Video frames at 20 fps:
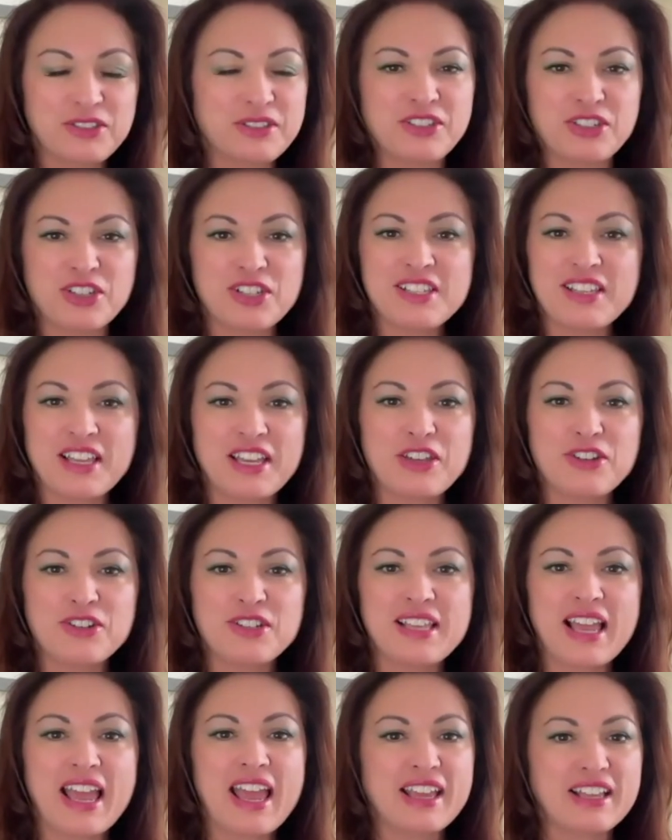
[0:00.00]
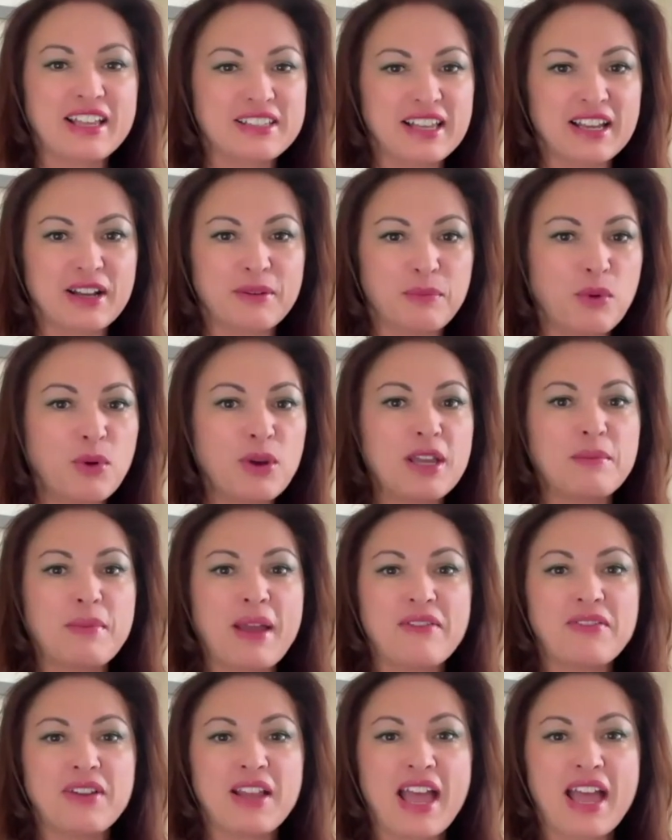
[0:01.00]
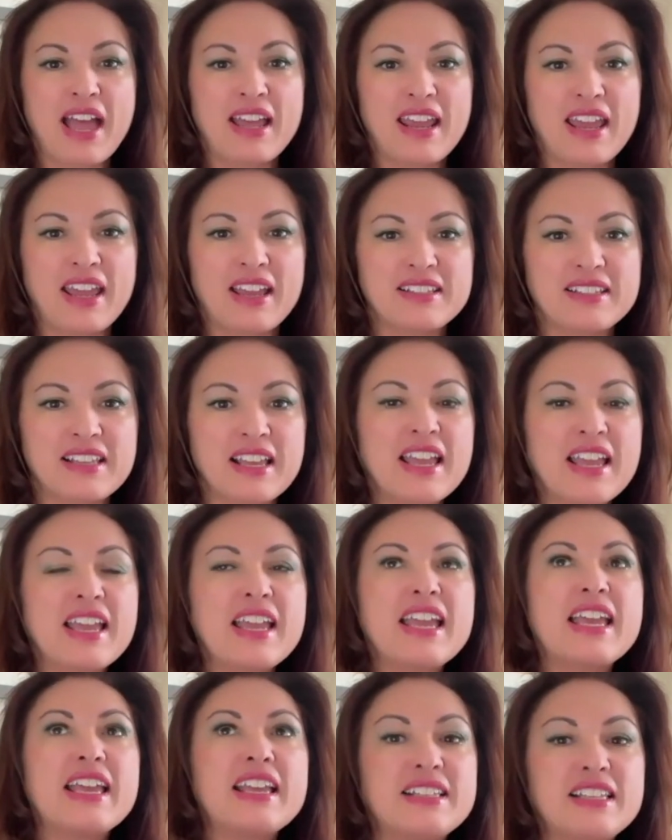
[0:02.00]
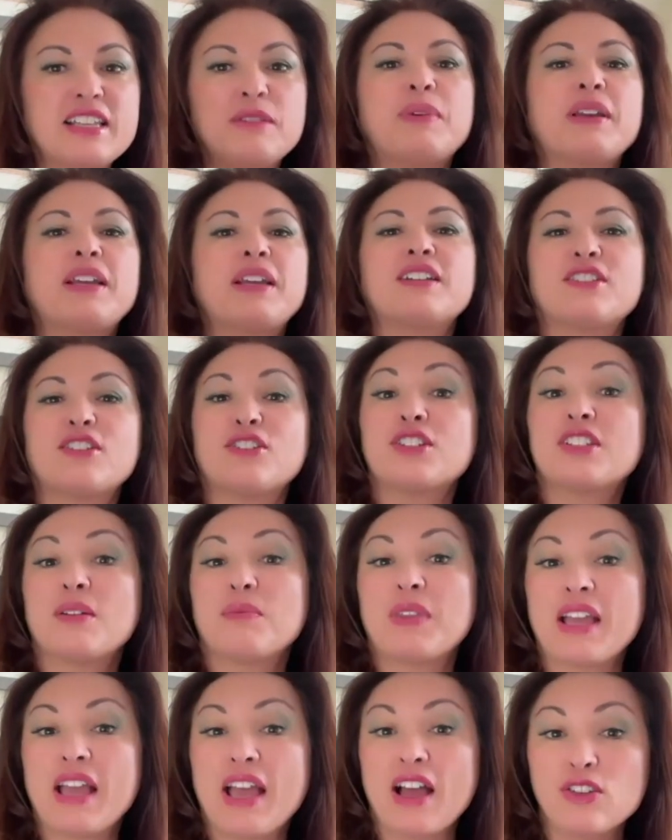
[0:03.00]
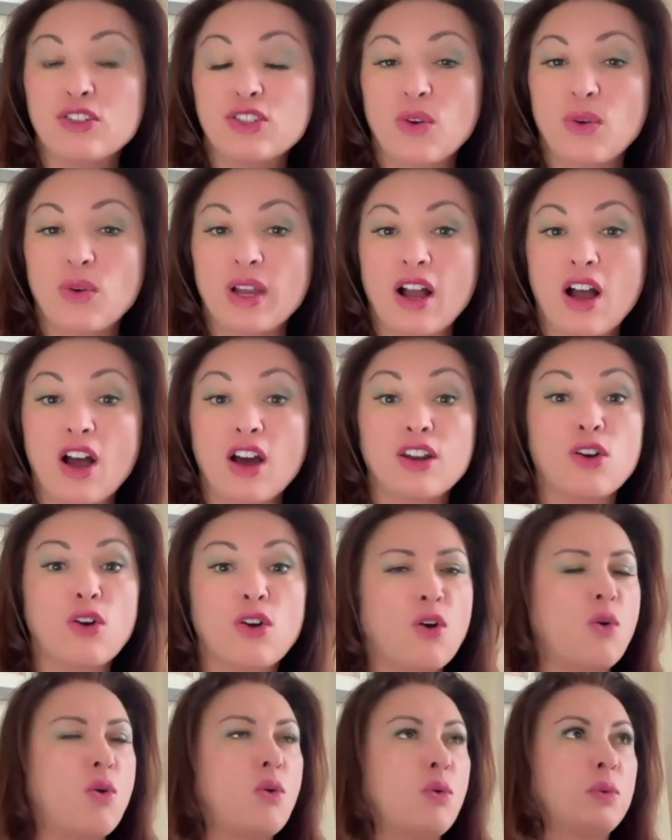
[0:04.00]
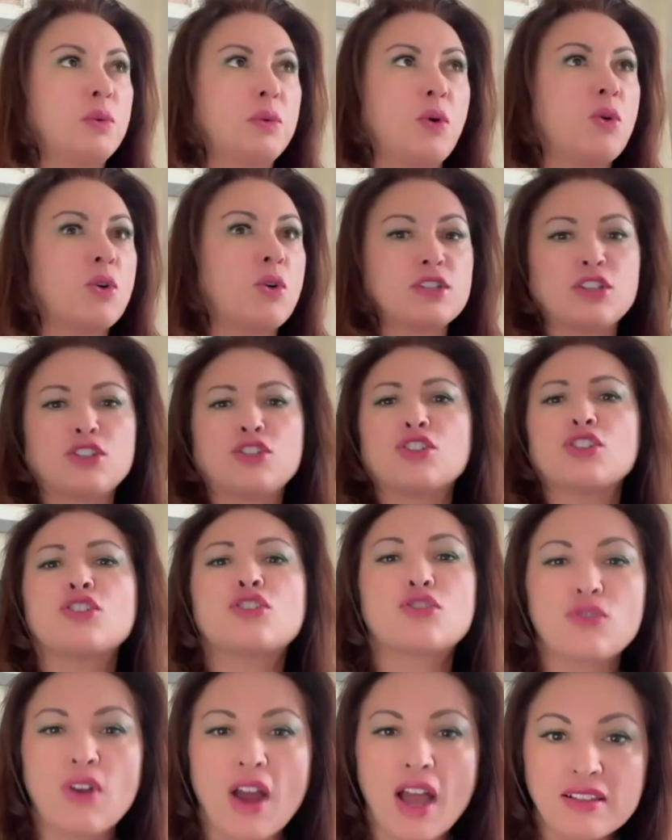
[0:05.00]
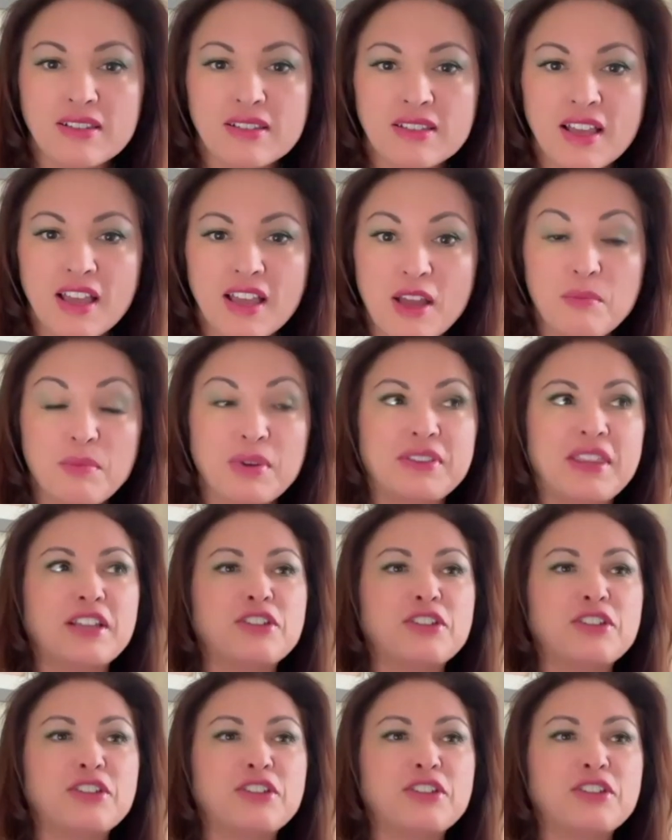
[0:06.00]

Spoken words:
just like you're saying, it's like, boy, I'm having headaches. Is it because there's something else going on, or is it just stress? But then